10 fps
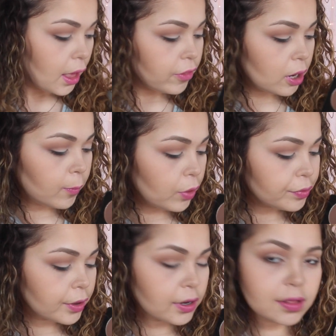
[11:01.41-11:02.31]
And then I'm
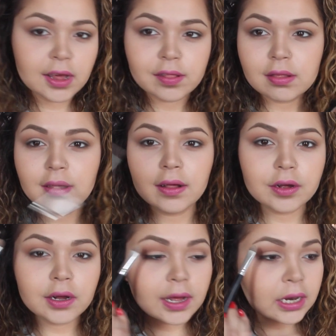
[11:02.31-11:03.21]
also going to take this
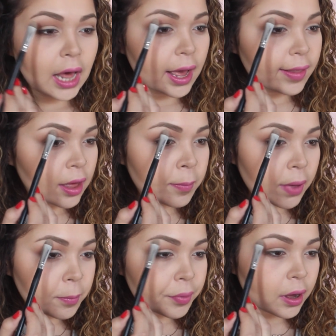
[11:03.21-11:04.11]
color and highlight
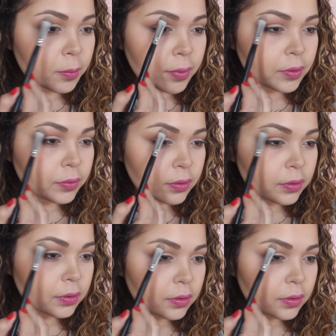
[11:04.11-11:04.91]
my brow bone.